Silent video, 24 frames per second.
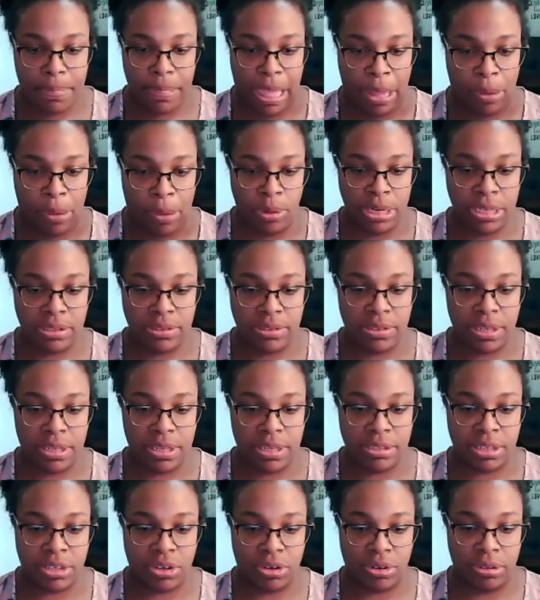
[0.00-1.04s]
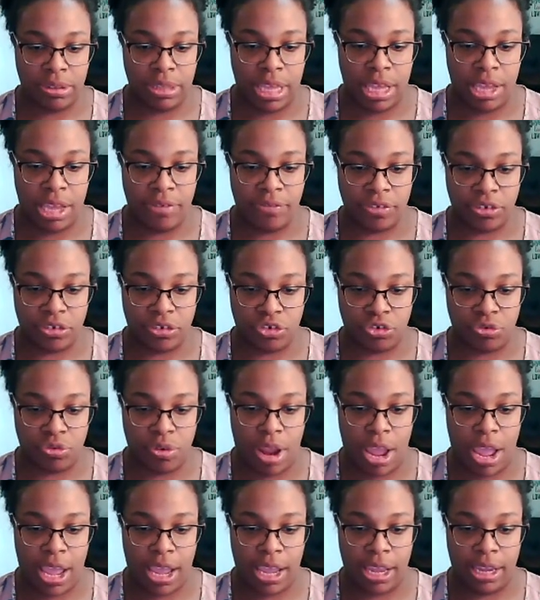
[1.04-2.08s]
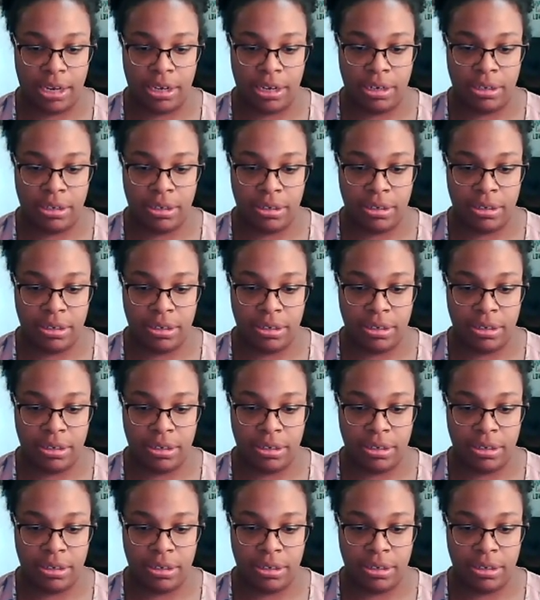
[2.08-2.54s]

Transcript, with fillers: like when it says that your love is tried